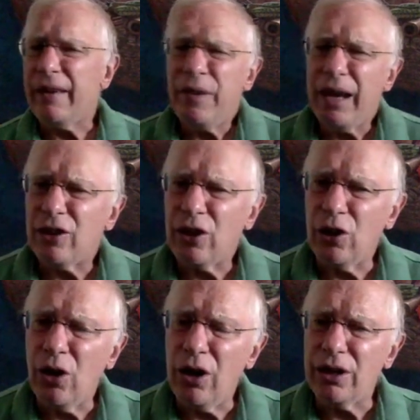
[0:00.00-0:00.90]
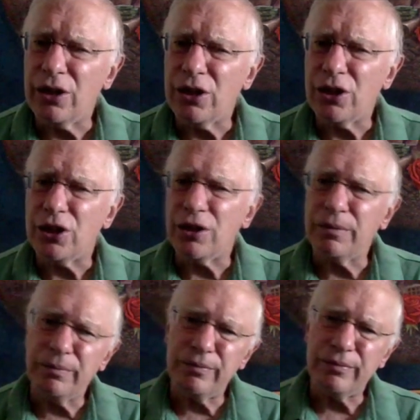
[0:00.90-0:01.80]
In fact, the longest
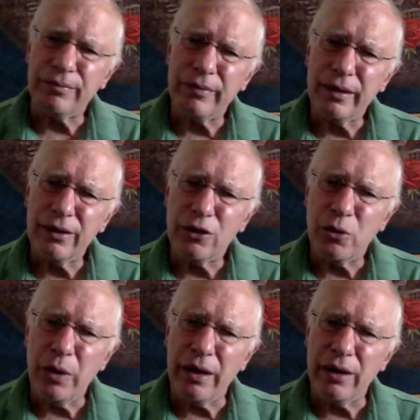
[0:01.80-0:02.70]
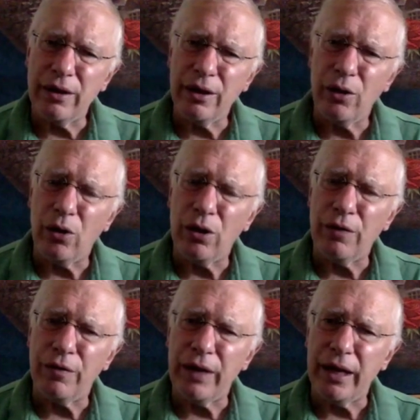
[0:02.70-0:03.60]
trend in
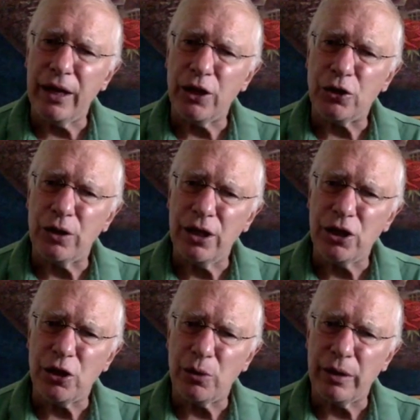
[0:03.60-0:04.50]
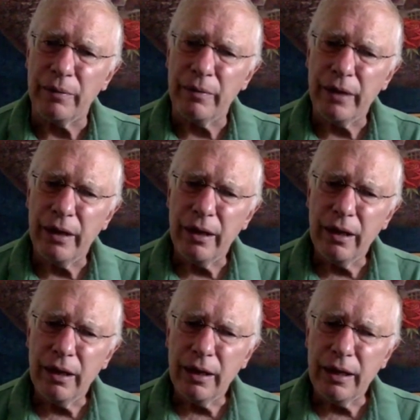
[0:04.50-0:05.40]
all of financial history
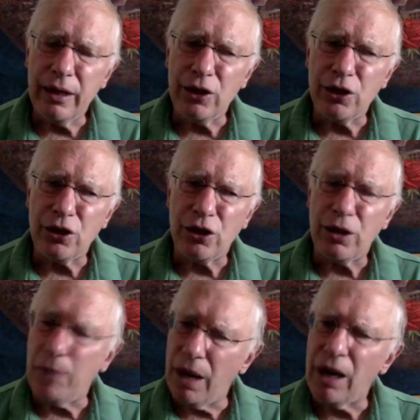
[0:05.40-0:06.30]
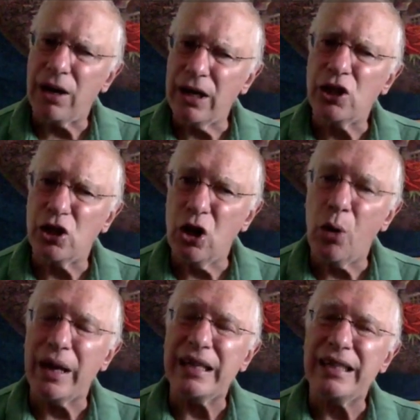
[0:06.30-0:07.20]
is commodities
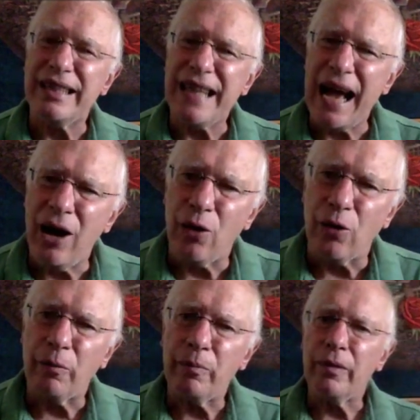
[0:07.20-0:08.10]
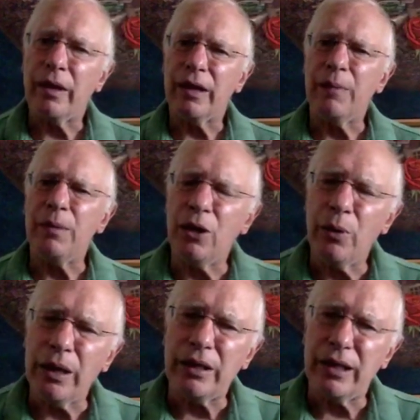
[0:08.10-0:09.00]
going down. They've been
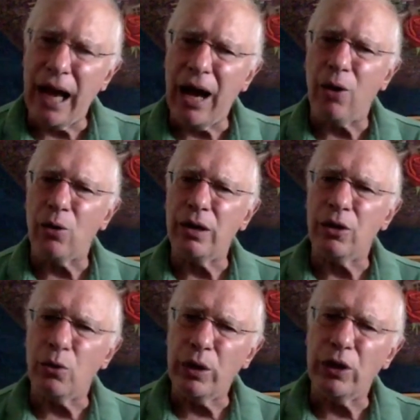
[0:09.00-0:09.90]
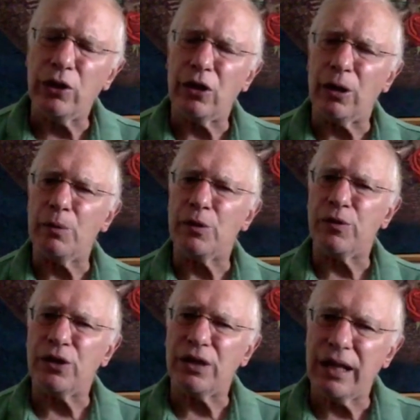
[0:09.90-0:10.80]
going down in real terms
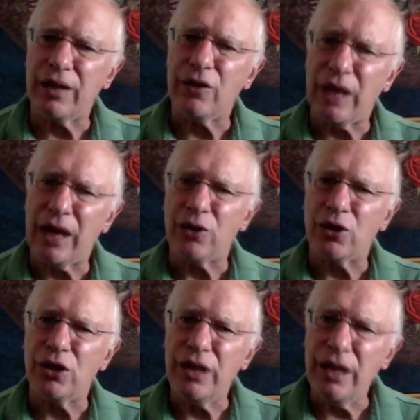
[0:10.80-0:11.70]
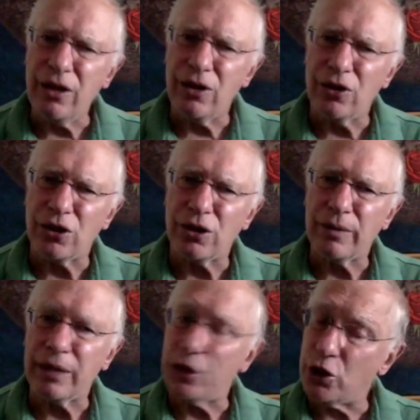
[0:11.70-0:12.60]
for 10,000
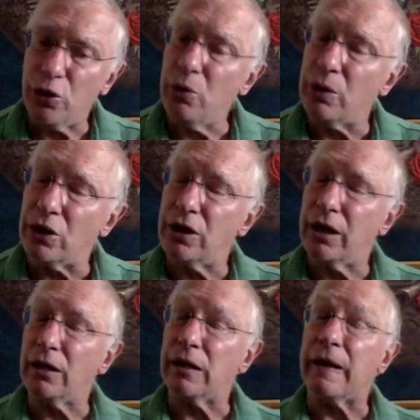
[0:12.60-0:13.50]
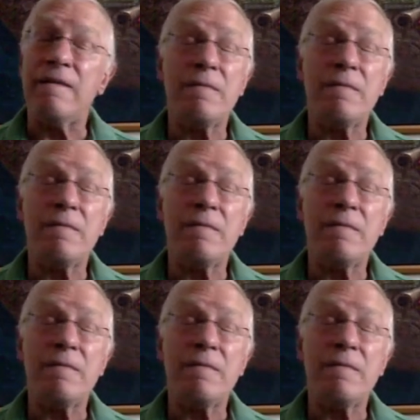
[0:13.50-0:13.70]
years. That's true, incidentally.